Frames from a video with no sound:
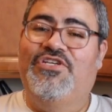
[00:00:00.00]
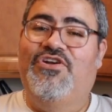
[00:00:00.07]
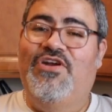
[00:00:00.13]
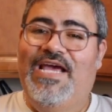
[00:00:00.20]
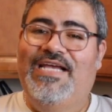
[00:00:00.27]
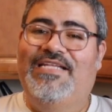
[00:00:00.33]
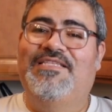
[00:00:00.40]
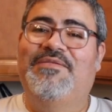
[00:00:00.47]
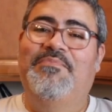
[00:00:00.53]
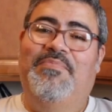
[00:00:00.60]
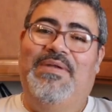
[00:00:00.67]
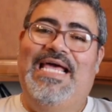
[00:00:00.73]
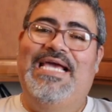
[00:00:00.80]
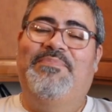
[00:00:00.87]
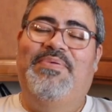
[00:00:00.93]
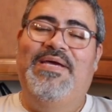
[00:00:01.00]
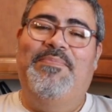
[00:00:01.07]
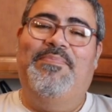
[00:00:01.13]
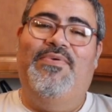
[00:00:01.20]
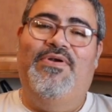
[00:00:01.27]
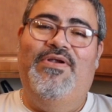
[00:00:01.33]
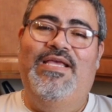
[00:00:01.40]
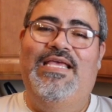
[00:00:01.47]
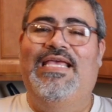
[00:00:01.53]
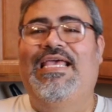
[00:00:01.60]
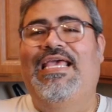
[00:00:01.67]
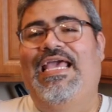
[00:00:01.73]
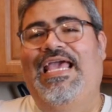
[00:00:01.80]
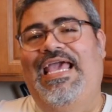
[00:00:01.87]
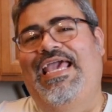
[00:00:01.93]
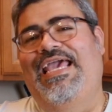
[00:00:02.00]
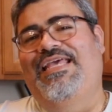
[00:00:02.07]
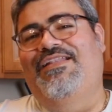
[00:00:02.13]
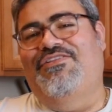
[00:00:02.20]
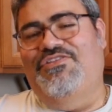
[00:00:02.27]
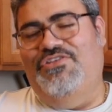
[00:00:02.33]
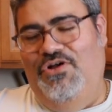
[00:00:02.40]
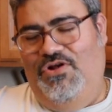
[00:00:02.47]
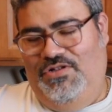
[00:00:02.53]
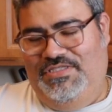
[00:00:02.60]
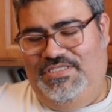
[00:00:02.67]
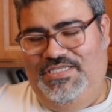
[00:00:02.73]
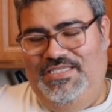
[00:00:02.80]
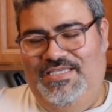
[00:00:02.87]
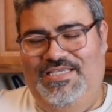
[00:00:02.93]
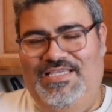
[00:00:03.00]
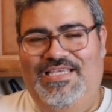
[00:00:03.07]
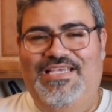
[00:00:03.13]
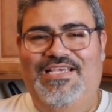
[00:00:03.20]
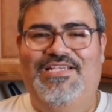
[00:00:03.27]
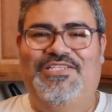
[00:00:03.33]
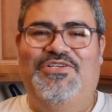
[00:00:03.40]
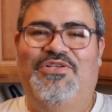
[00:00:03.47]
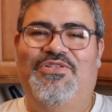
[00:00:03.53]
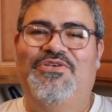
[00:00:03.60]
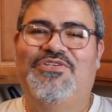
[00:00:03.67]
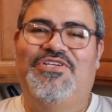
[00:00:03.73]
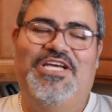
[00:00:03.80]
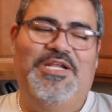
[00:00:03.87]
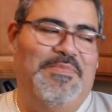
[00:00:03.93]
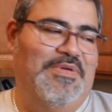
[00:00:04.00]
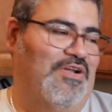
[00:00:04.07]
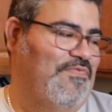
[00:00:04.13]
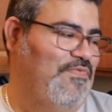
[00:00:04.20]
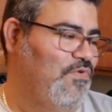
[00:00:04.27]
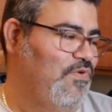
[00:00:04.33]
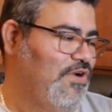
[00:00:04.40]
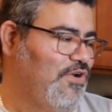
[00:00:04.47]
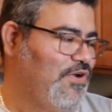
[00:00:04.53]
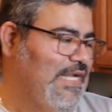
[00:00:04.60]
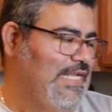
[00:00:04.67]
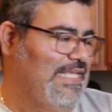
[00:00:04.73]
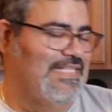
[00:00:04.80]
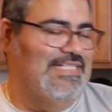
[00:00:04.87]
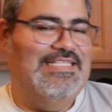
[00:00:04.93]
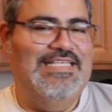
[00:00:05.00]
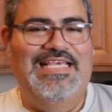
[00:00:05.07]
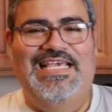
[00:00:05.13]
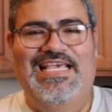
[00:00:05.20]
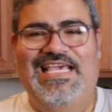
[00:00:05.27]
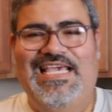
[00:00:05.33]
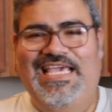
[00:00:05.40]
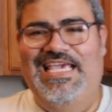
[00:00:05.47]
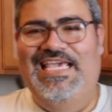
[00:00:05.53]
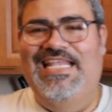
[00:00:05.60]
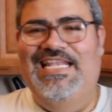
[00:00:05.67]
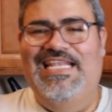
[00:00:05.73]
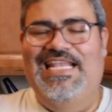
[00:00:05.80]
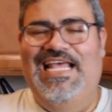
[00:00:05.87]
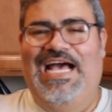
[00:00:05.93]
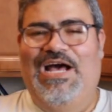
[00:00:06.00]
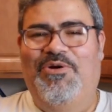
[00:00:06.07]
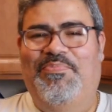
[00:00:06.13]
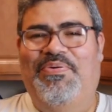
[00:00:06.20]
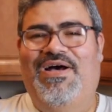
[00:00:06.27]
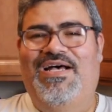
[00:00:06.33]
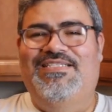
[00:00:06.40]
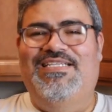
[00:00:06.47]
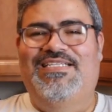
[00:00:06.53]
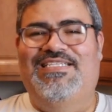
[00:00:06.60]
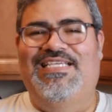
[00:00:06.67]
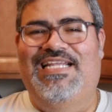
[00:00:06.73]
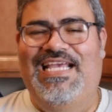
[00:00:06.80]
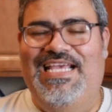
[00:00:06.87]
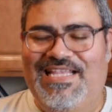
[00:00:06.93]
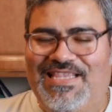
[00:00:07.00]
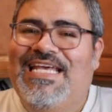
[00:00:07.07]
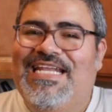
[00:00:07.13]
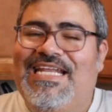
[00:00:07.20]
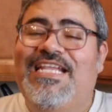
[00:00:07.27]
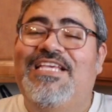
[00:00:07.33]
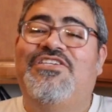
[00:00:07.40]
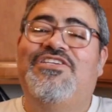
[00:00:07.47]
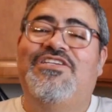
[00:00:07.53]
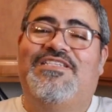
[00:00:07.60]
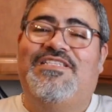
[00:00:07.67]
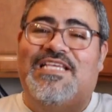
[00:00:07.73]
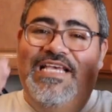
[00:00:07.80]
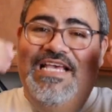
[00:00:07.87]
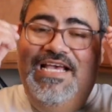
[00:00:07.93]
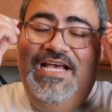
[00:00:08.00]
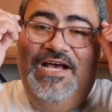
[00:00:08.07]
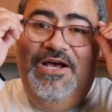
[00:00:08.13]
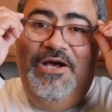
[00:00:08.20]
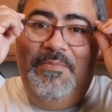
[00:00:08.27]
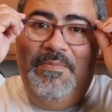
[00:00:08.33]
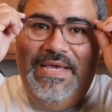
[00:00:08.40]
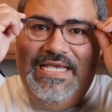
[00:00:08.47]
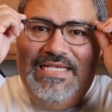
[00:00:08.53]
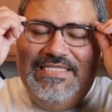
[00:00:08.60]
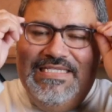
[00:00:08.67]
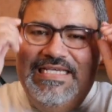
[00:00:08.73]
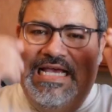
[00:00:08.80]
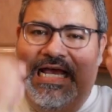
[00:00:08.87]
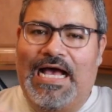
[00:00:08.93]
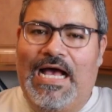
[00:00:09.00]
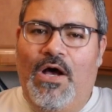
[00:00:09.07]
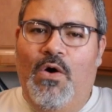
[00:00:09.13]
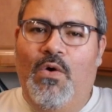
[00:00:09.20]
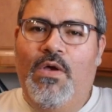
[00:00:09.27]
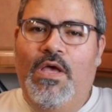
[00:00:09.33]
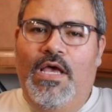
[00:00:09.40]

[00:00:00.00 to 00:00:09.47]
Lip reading: cracked black pepper, and salt. So those are going to be our 4 ingredients in our pasta today. And it's just amazing how